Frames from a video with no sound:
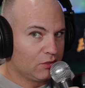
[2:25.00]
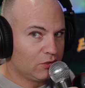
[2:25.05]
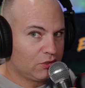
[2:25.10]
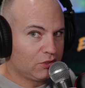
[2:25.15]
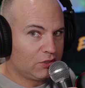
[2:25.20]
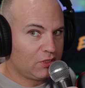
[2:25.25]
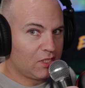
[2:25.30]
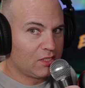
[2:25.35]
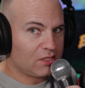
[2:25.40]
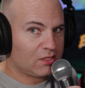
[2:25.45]

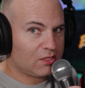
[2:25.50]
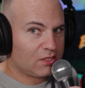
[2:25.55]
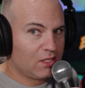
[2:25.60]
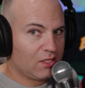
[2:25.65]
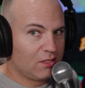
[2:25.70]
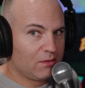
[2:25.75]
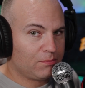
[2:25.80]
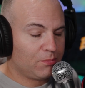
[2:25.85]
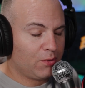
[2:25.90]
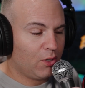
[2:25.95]
Just
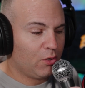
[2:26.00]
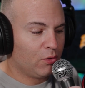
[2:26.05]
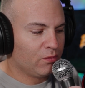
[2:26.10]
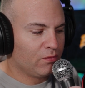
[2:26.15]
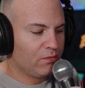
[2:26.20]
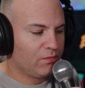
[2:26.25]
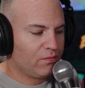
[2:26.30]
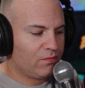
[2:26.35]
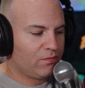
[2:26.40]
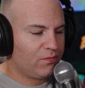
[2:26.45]
about
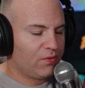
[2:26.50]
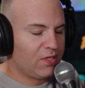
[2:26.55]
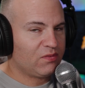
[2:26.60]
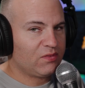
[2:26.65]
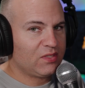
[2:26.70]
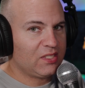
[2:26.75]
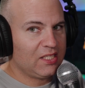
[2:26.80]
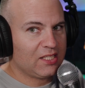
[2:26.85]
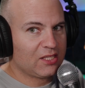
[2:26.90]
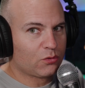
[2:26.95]

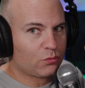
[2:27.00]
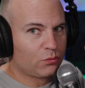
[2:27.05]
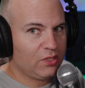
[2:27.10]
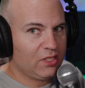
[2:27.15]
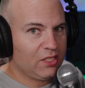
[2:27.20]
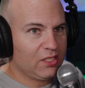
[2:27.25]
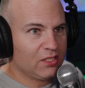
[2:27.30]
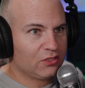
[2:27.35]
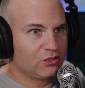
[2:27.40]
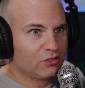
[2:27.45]

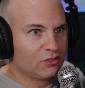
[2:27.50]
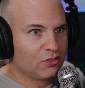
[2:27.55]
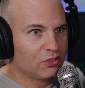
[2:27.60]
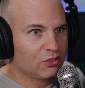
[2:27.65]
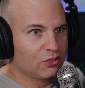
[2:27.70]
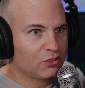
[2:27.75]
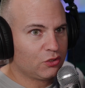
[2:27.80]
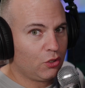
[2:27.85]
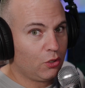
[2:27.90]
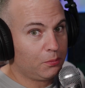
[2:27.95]
53-ish or
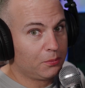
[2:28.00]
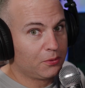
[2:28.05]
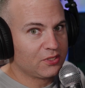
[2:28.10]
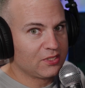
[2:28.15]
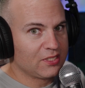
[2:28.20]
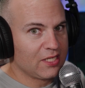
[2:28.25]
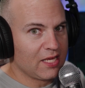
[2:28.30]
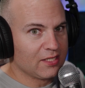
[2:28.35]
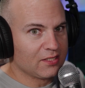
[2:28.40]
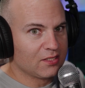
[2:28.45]
so
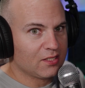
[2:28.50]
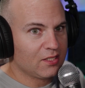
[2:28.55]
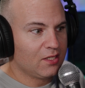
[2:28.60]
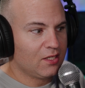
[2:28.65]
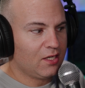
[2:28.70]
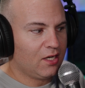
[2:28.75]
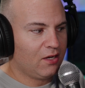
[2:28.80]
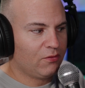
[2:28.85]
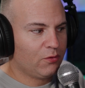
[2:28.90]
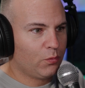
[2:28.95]
percent
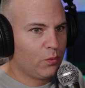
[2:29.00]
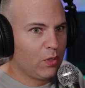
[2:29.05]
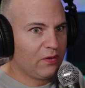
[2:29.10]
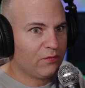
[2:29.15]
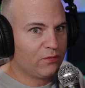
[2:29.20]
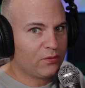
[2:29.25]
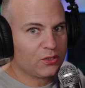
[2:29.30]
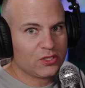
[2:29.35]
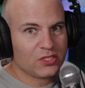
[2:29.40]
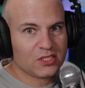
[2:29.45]
of the way
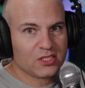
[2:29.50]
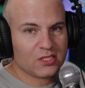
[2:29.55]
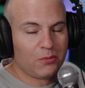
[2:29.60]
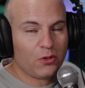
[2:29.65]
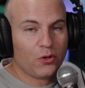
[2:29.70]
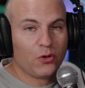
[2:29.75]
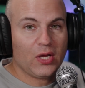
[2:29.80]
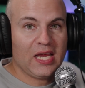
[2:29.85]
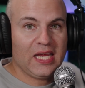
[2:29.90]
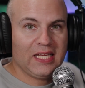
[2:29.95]
versus
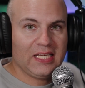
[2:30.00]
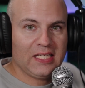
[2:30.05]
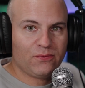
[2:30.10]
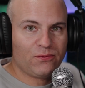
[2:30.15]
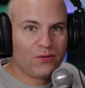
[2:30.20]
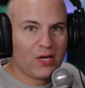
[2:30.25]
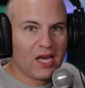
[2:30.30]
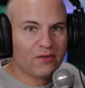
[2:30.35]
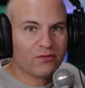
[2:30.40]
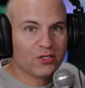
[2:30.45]
about
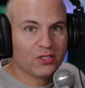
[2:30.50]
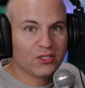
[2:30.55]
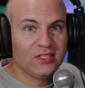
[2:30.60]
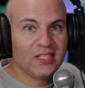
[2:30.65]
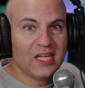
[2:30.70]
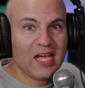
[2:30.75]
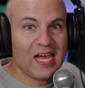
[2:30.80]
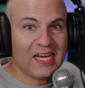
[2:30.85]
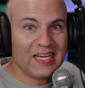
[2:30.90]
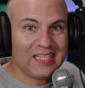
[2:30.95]
85 or
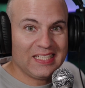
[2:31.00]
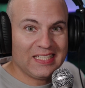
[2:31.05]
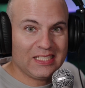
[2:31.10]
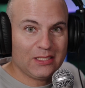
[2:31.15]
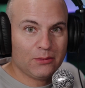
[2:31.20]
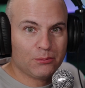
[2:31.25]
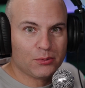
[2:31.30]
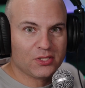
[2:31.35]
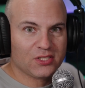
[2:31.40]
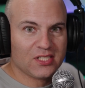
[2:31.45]

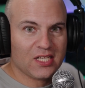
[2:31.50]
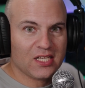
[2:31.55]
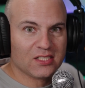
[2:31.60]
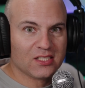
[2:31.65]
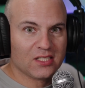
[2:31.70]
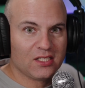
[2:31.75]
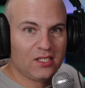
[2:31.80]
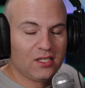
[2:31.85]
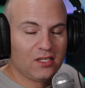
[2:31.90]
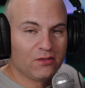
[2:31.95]
90%
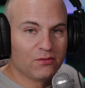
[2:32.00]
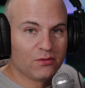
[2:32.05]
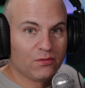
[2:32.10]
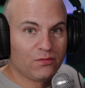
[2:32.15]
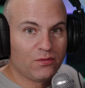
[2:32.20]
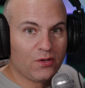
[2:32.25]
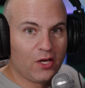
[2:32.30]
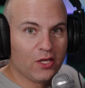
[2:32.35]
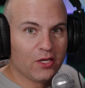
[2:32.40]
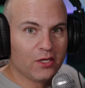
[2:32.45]
of the
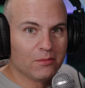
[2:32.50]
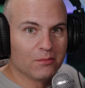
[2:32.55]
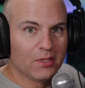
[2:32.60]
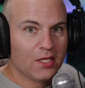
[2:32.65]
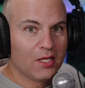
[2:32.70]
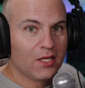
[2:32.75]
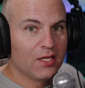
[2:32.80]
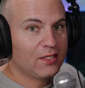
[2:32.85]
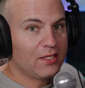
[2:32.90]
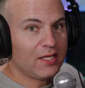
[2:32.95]
volume.
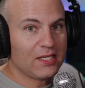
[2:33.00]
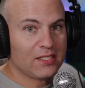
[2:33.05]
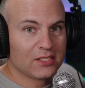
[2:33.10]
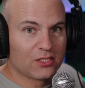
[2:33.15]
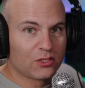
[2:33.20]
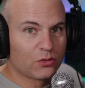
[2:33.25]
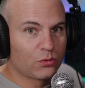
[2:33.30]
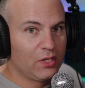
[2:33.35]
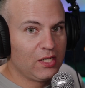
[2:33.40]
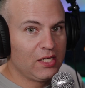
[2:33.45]
That is
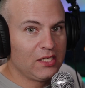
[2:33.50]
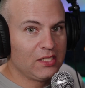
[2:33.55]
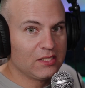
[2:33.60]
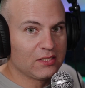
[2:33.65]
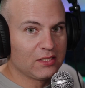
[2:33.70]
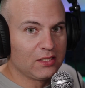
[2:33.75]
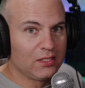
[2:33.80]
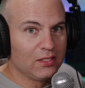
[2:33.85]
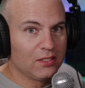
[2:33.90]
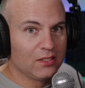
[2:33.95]

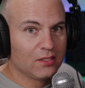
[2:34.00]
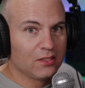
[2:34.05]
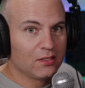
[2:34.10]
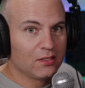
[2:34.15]
crazy.